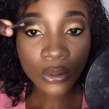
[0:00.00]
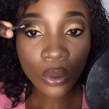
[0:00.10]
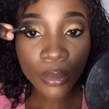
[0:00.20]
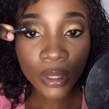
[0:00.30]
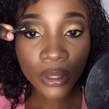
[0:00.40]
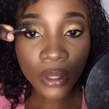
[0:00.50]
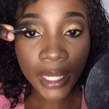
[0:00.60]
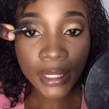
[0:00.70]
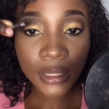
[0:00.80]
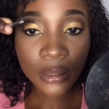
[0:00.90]
opening your
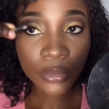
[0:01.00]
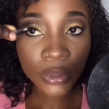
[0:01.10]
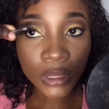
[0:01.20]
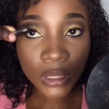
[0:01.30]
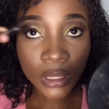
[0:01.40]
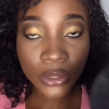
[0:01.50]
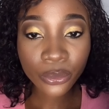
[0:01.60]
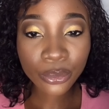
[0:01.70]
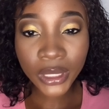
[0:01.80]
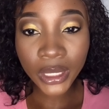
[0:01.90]
eyes and then putting, then you
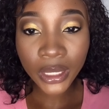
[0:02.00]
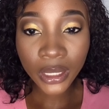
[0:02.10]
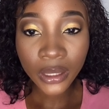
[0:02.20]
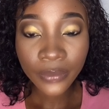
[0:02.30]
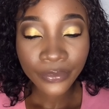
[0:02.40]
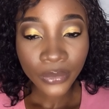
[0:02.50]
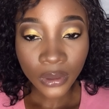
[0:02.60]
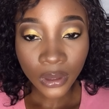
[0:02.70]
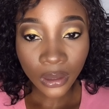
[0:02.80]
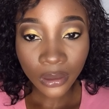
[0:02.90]
blink.
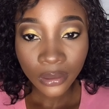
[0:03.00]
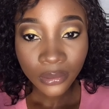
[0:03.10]
Okay,